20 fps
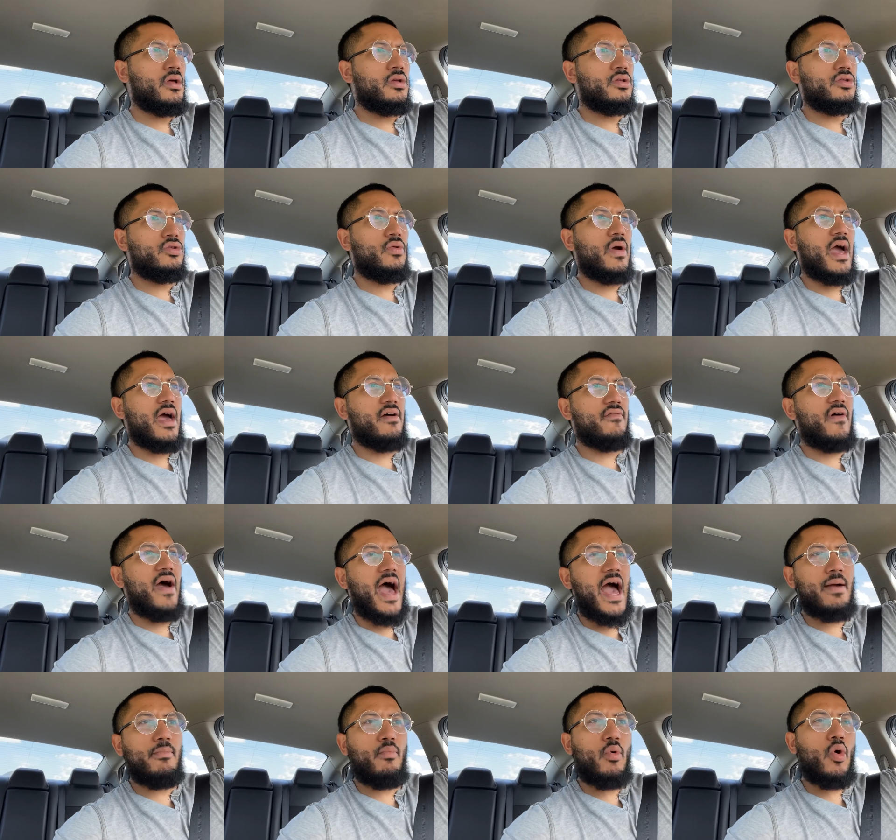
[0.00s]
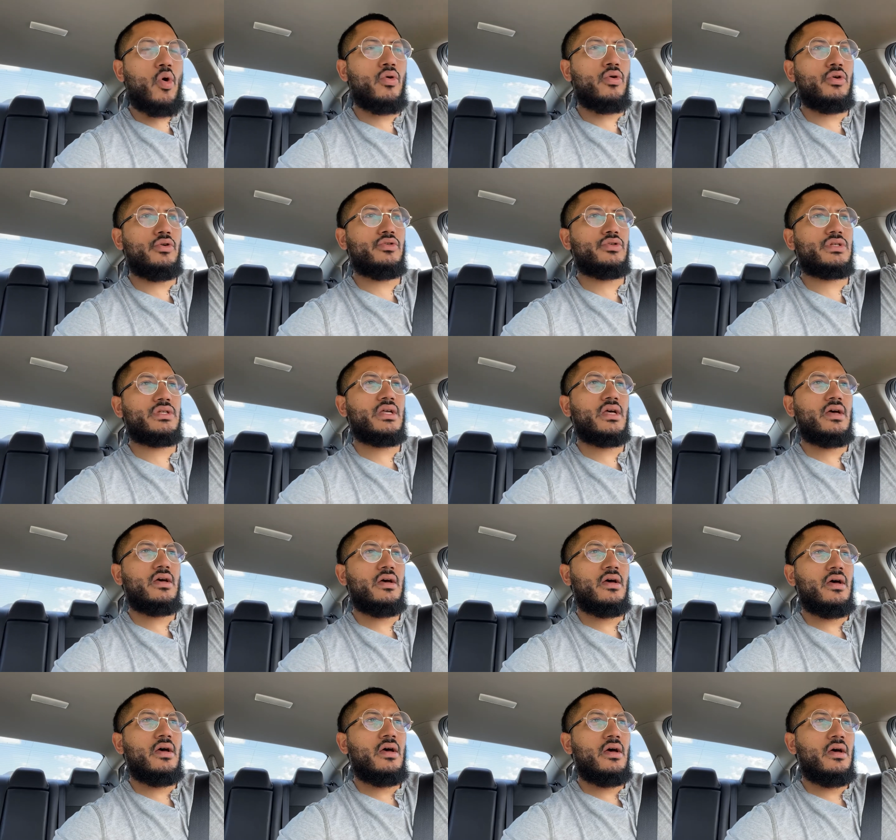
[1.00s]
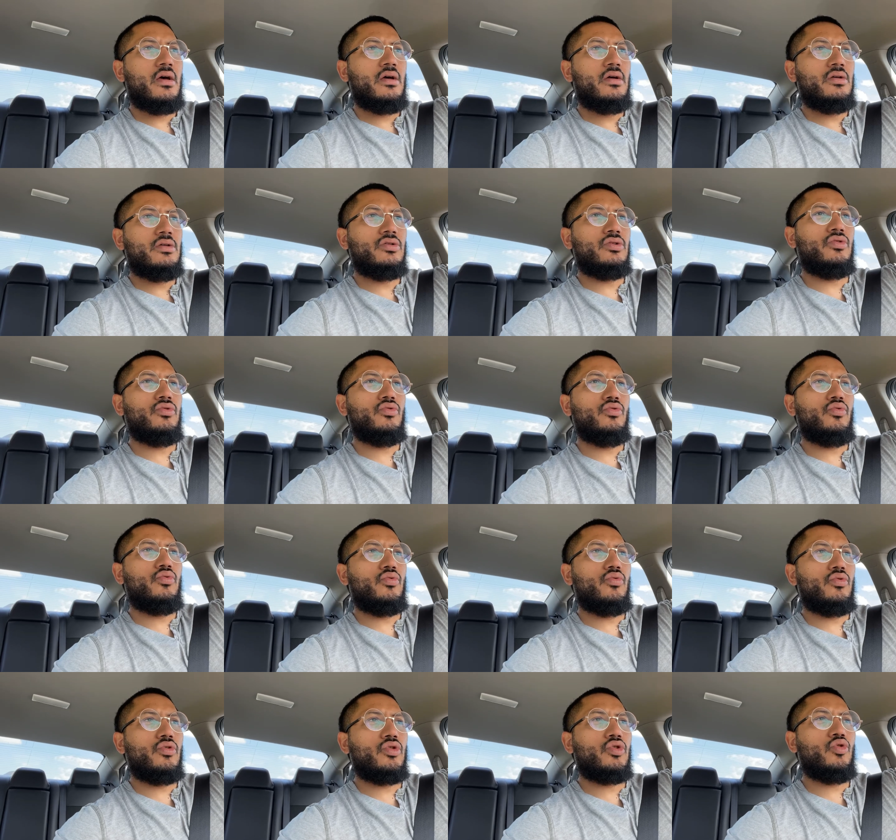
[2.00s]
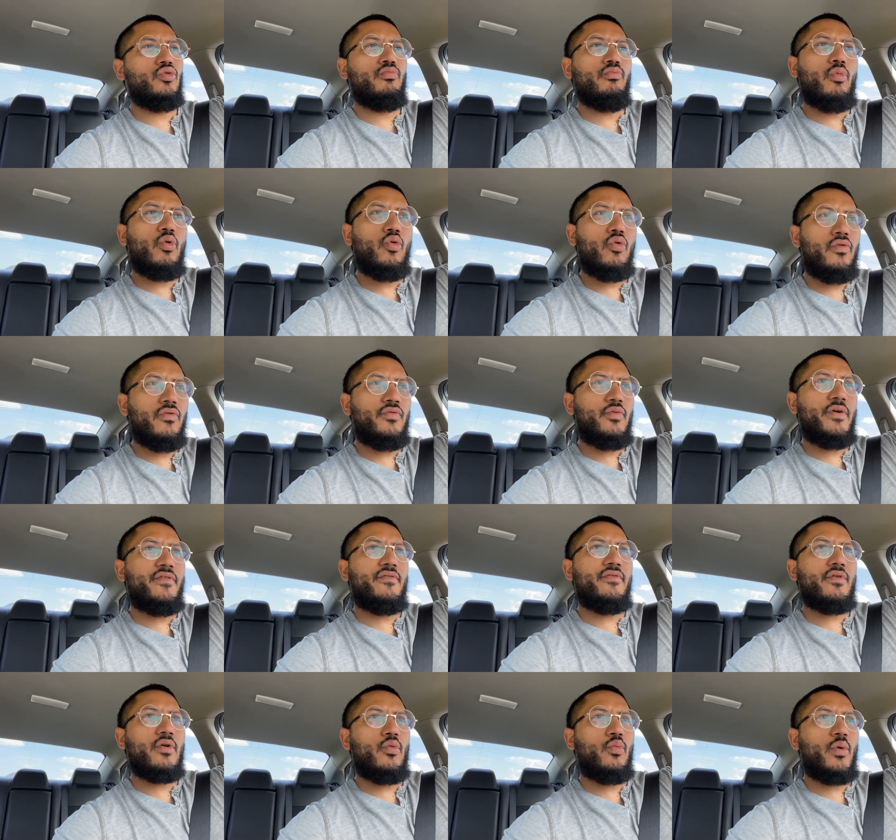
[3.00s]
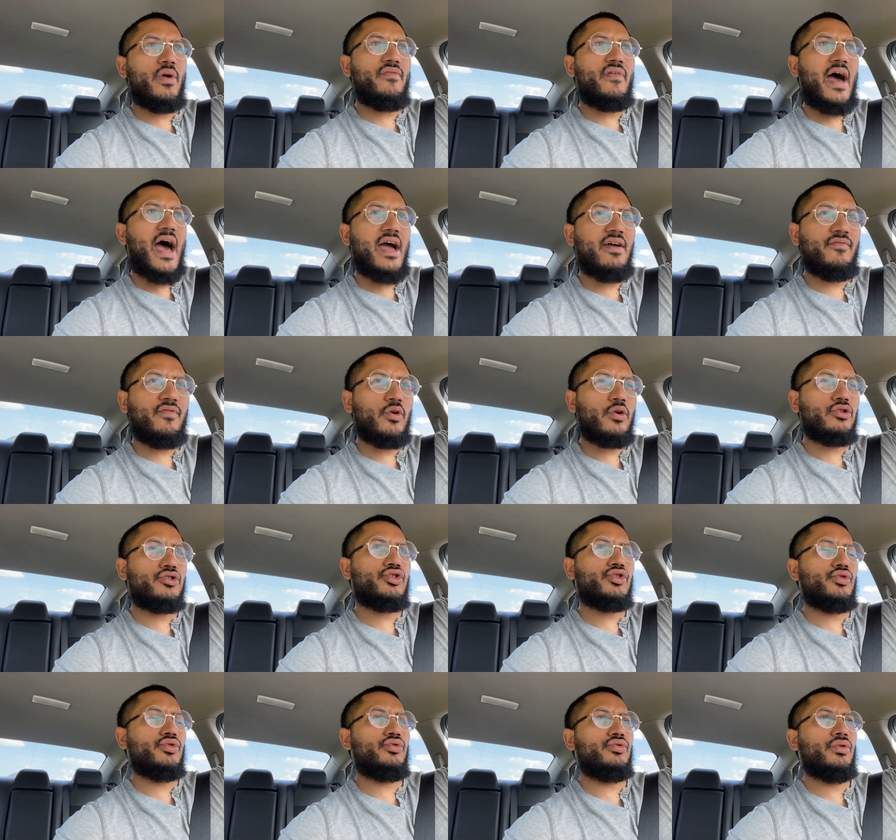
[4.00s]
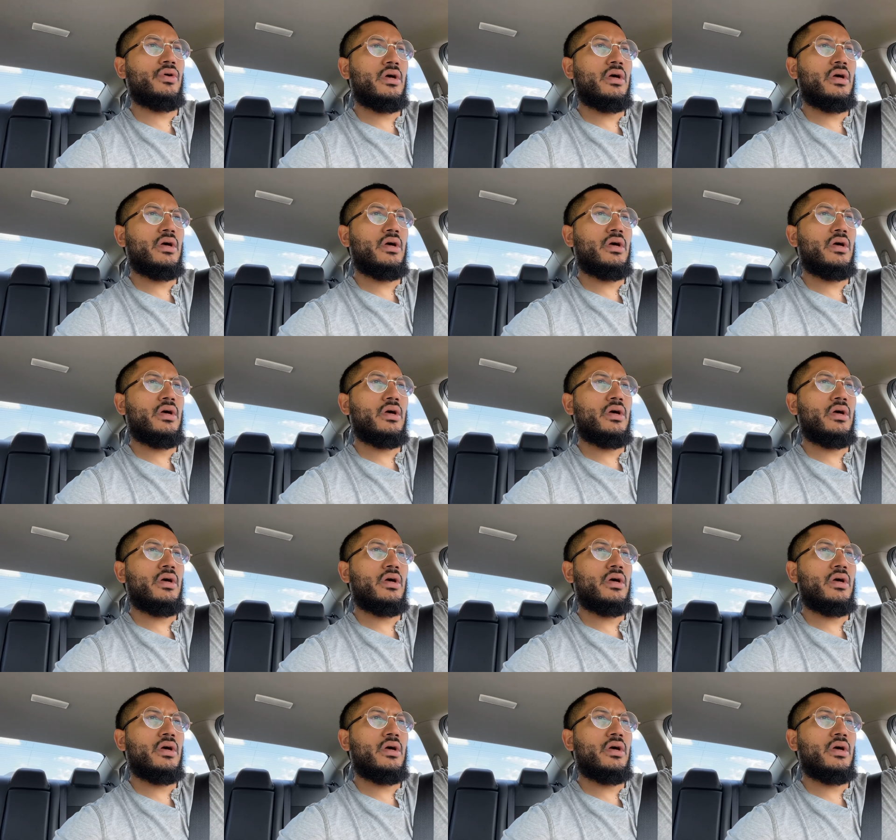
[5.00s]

you have high morals, you move with high virtue,